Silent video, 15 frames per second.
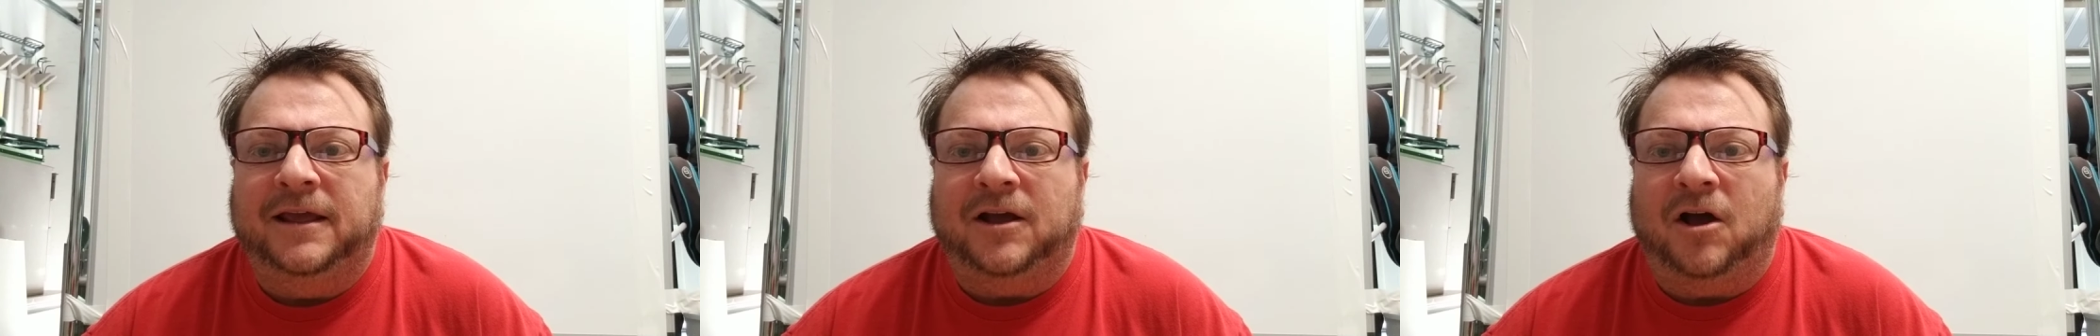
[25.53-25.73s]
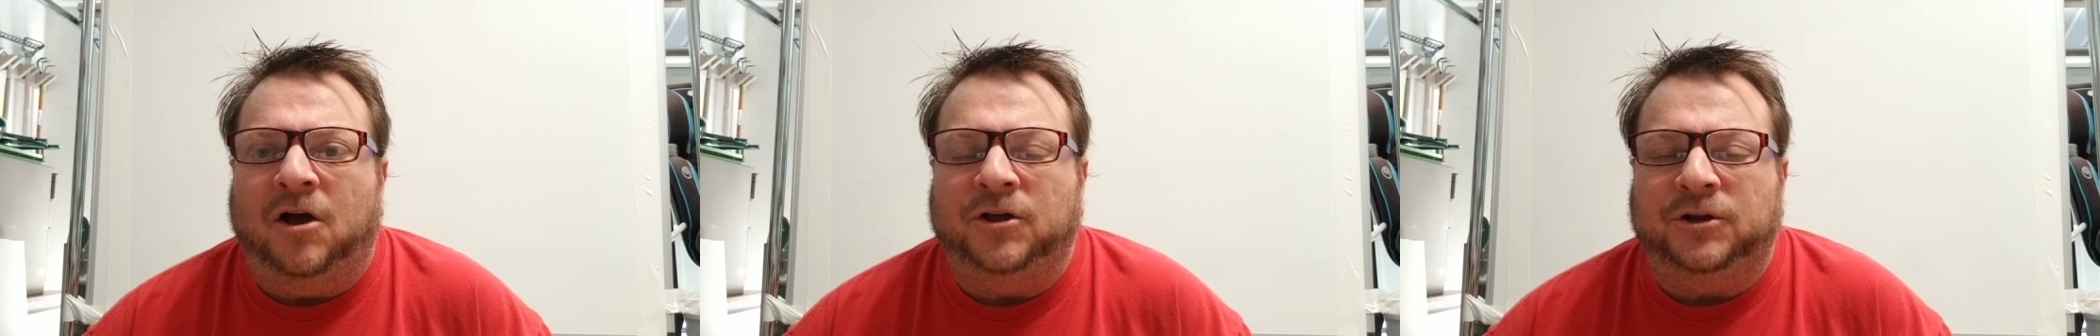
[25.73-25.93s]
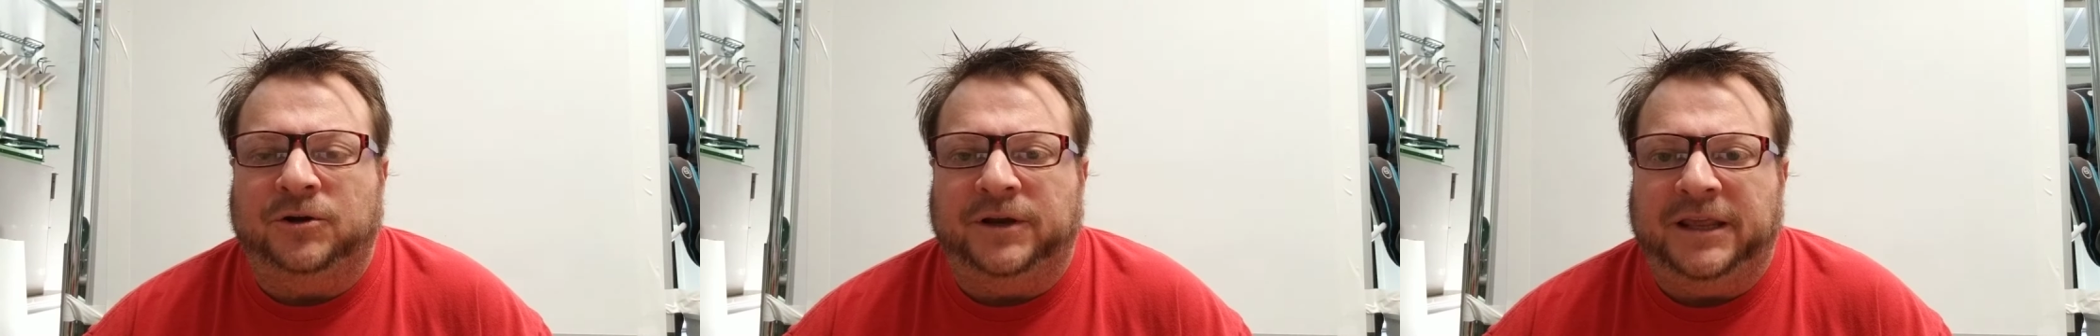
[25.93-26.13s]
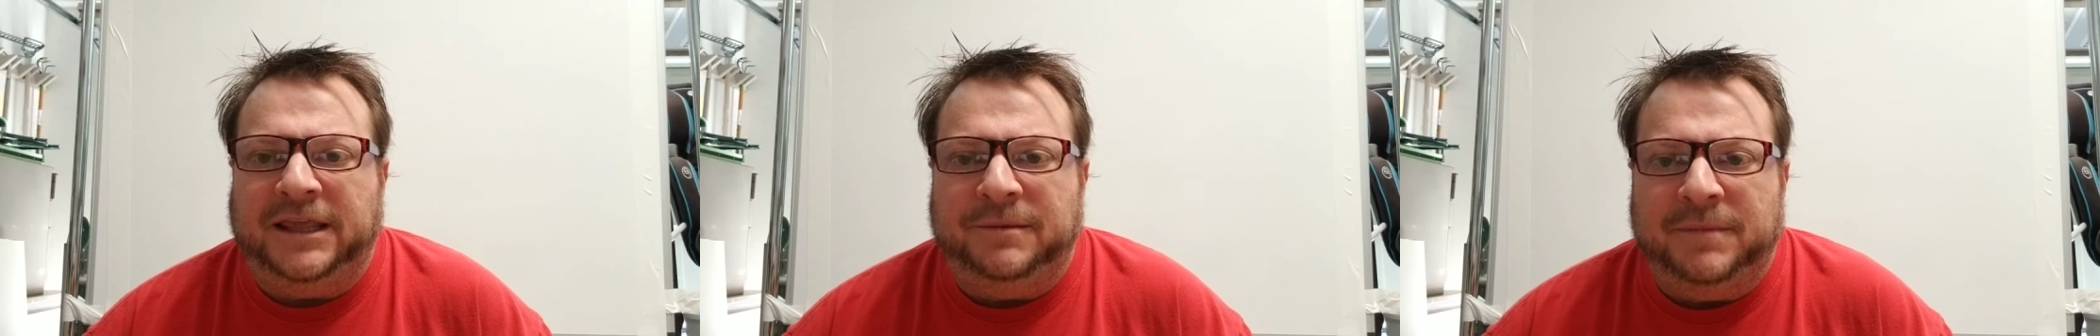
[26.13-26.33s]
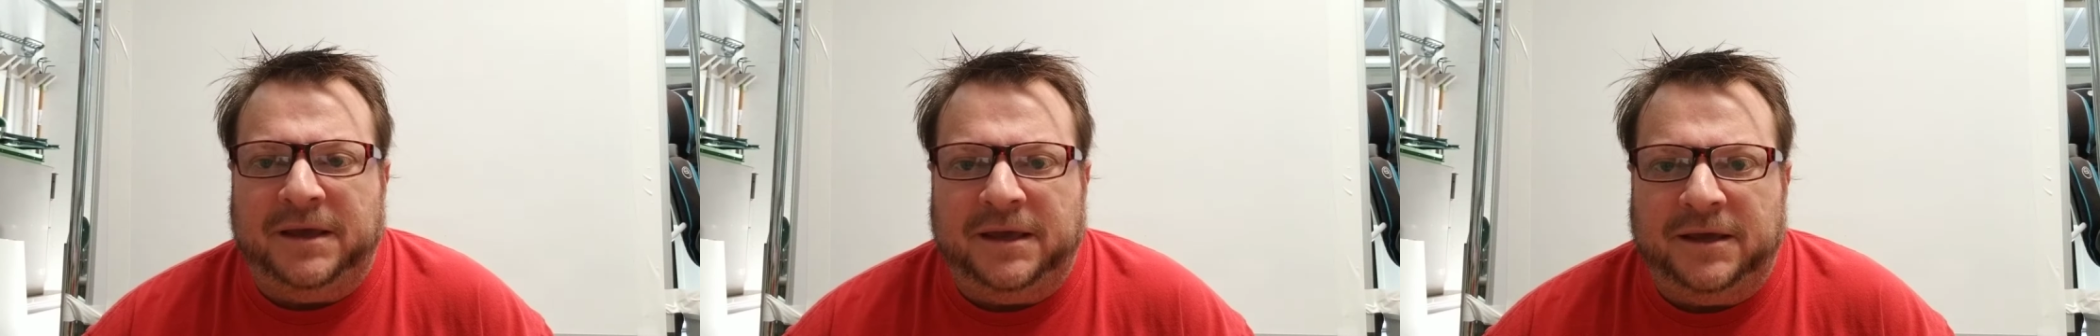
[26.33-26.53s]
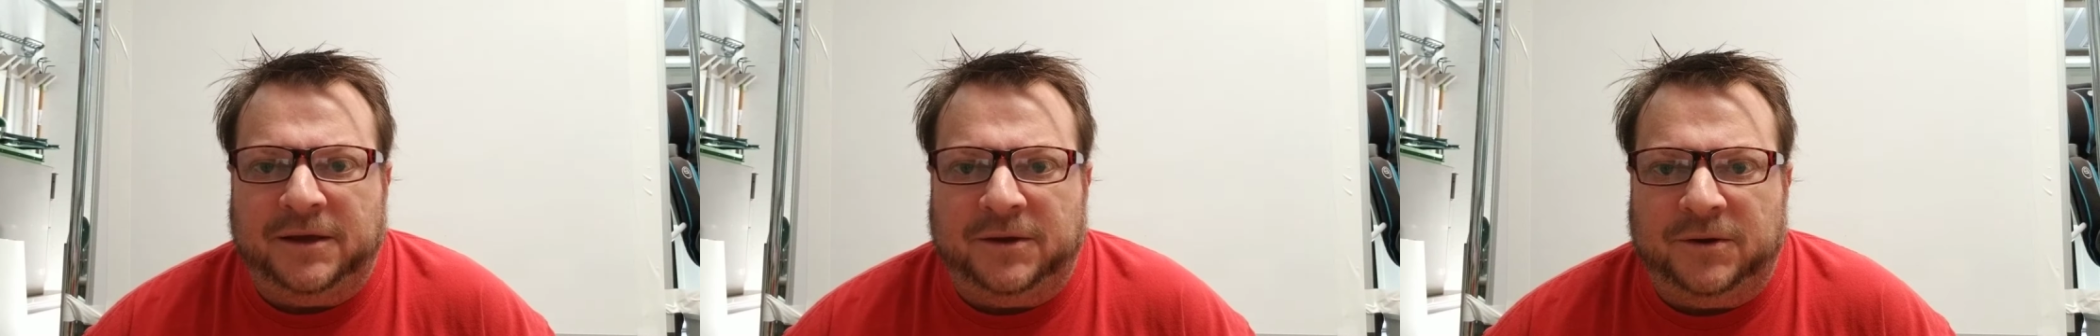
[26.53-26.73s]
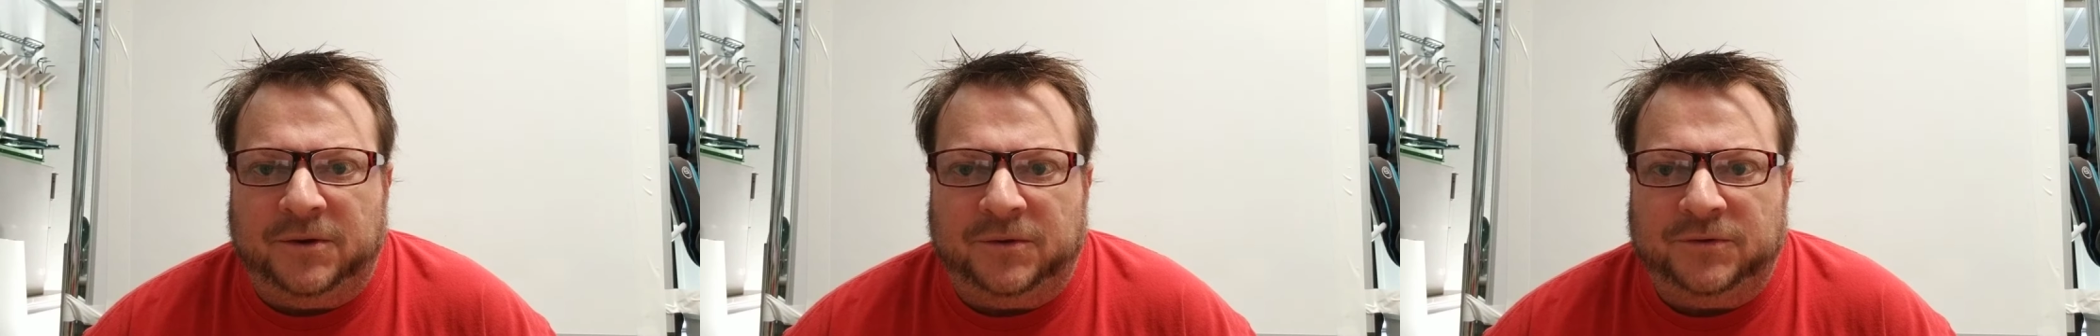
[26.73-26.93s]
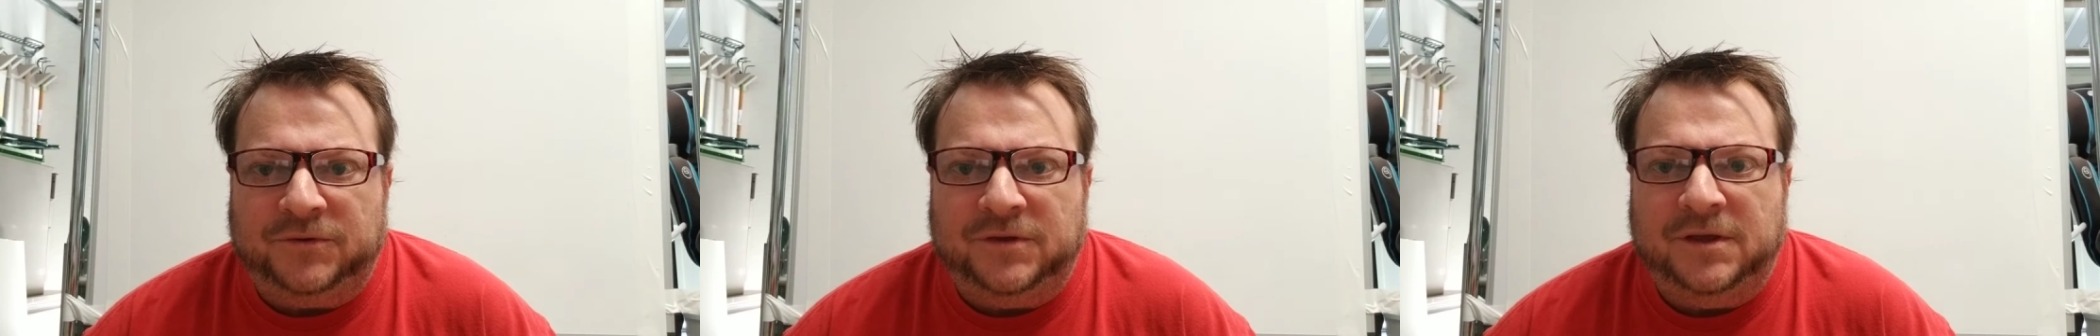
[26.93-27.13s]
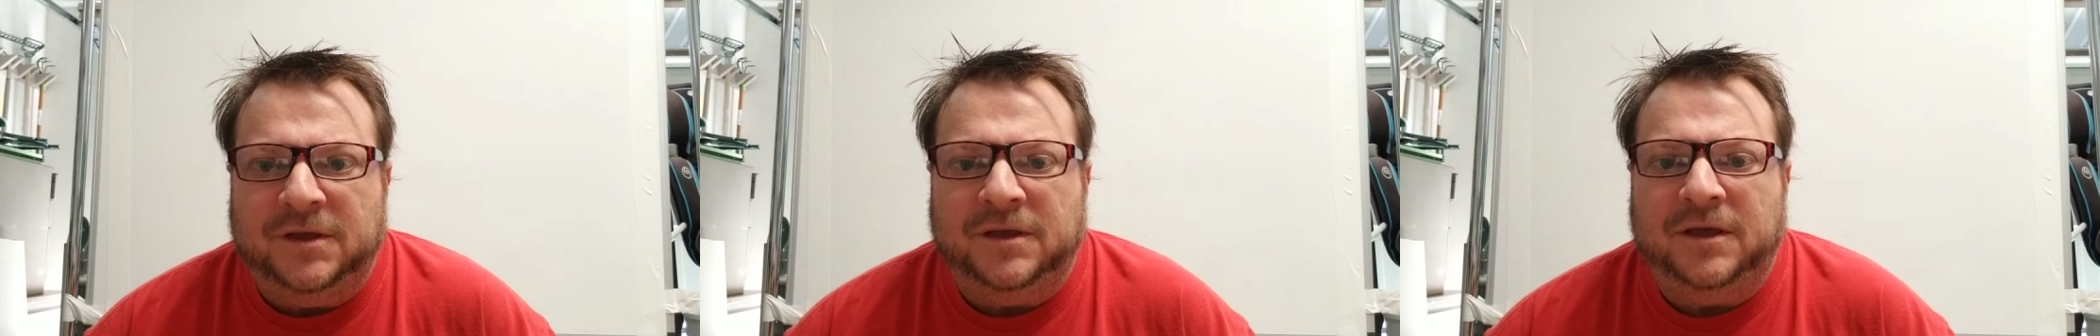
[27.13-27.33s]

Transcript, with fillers: all your emails.